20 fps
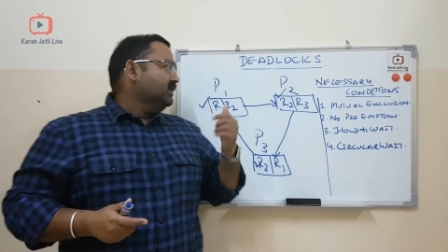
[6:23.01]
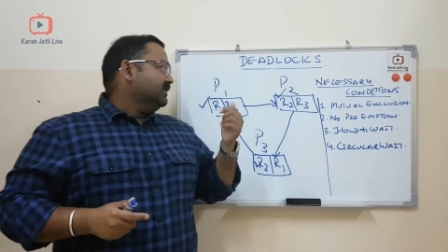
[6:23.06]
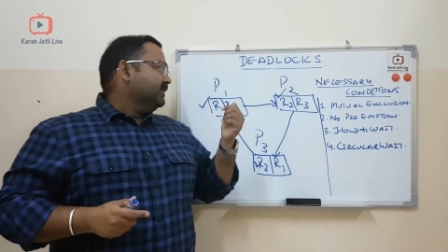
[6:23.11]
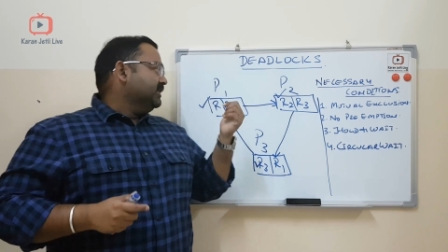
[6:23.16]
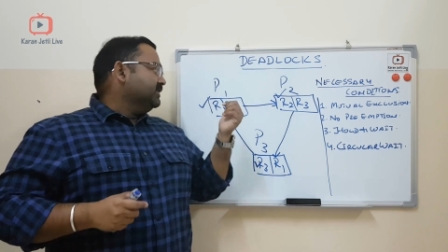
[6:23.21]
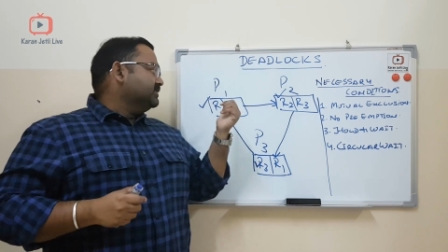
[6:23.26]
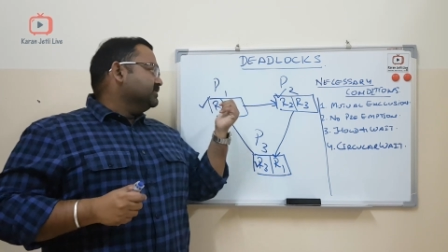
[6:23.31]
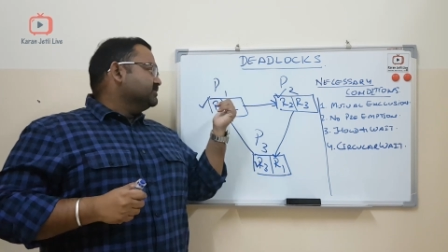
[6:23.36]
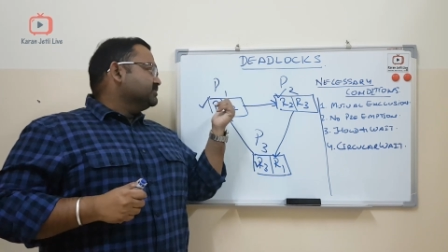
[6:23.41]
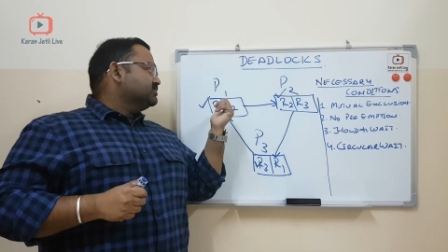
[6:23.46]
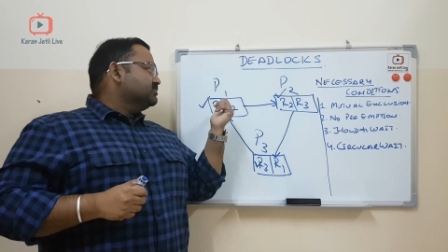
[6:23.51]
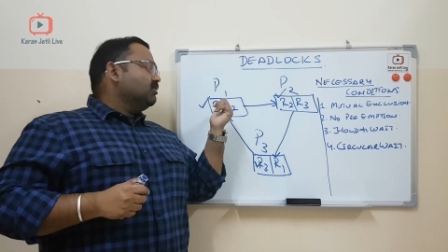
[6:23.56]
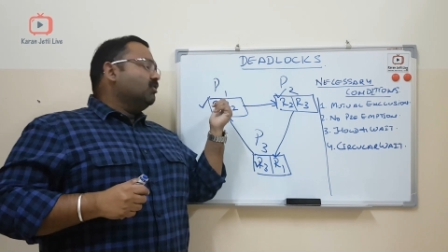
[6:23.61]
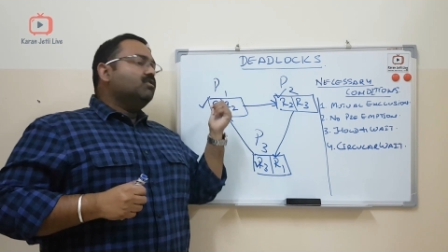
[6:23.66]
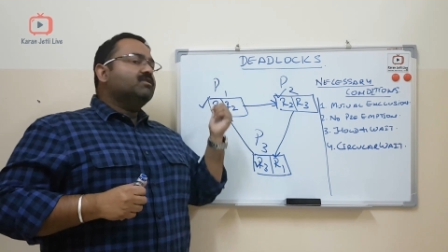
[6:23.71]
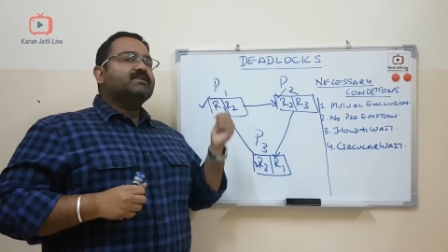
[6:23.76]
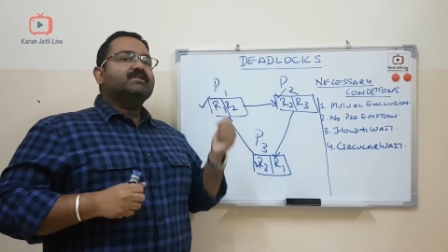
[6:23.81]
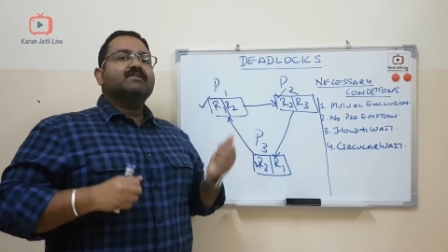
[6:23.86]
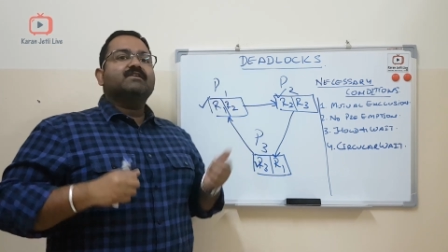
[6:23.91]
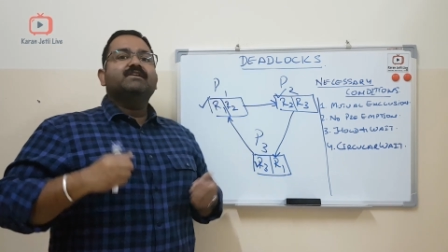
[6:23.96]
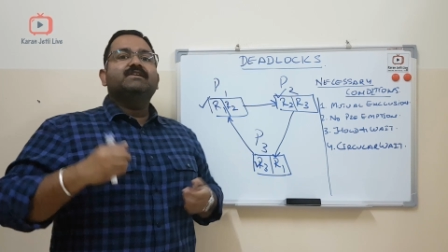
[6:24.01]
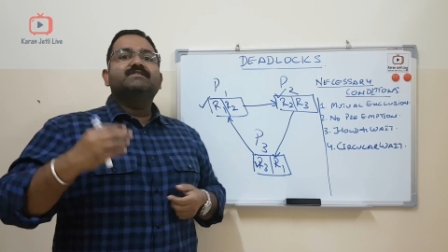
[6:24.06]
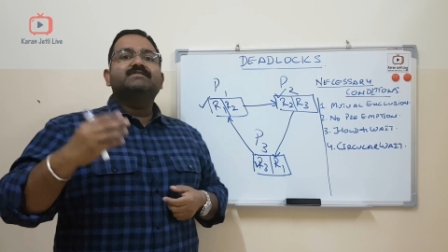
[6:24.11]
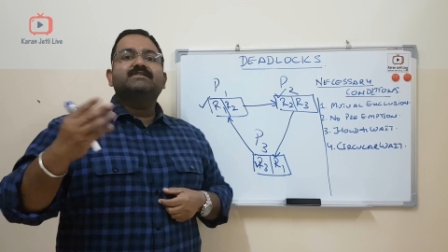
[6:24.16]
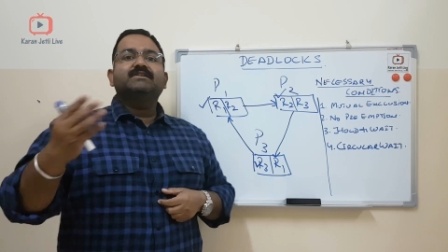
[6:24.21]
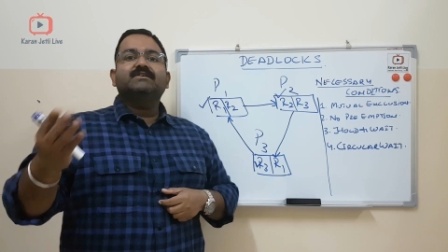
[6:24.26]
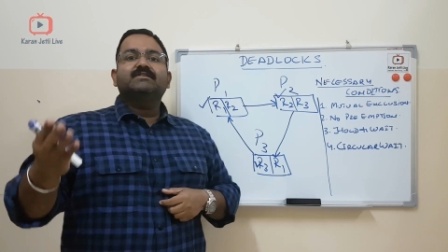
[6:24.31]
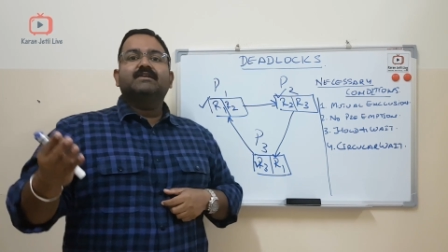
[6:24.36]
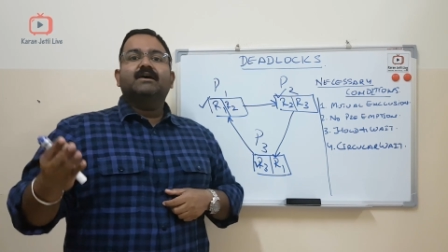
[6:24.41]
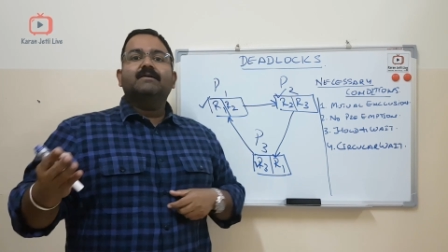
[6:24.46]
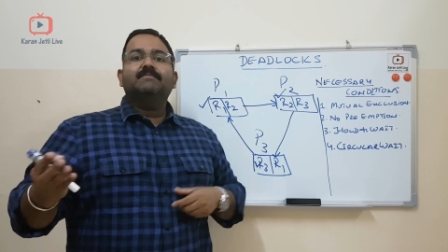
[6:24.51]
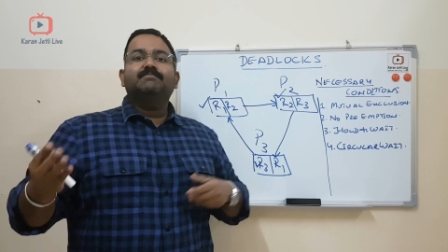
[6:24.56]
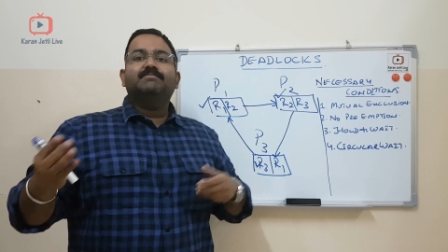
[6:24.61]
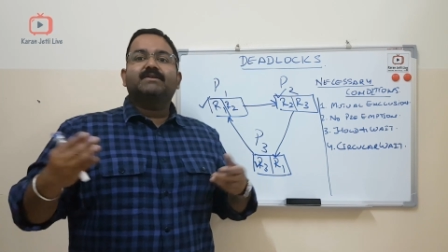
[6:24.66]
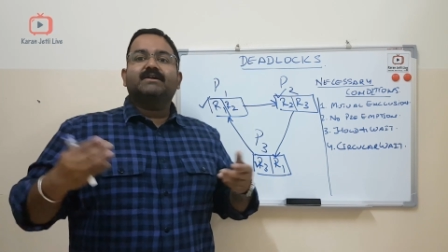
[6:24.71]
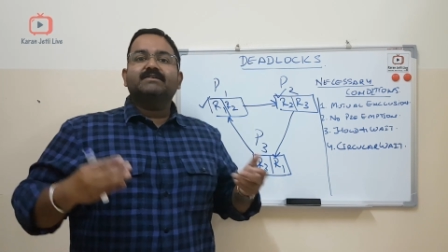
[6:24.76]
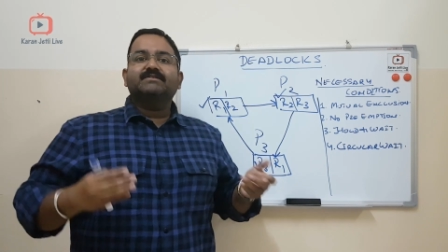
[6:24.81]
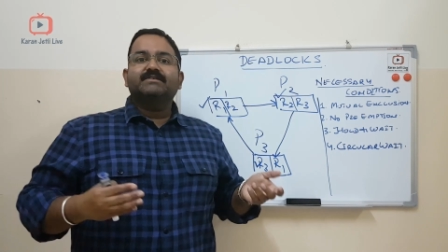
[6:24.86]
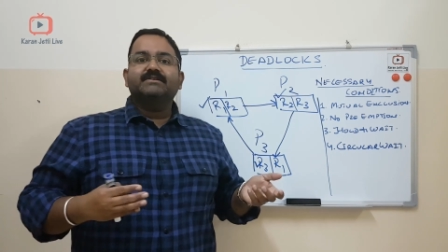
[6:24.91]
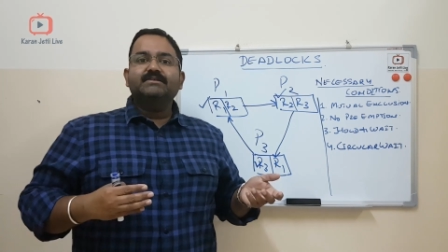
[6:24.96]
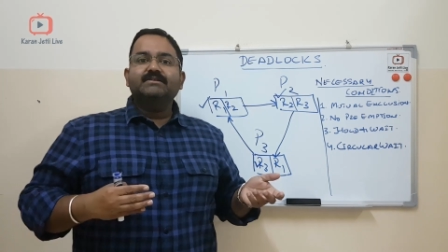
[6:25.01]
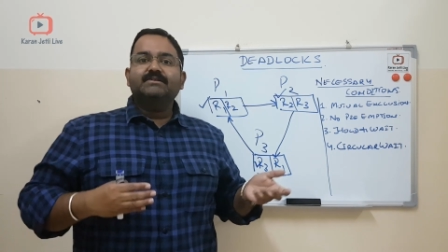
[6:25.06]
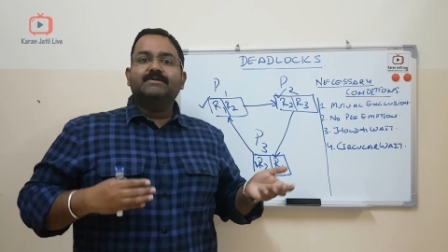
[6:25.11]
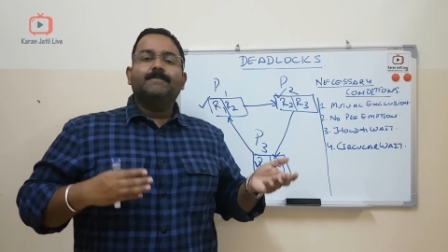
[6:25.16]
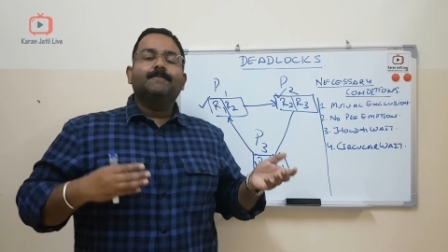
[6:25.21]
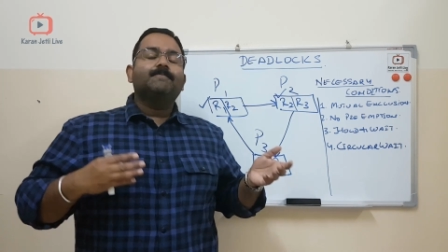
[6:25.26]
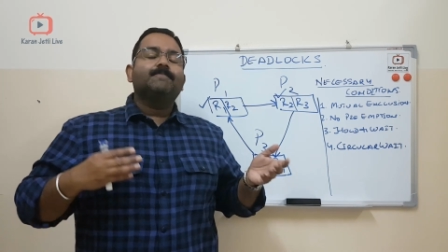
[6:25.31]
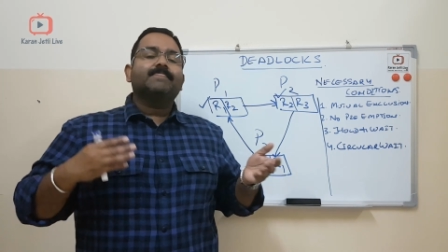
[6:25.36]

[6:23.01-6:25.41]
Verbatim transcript: it is not releasing the present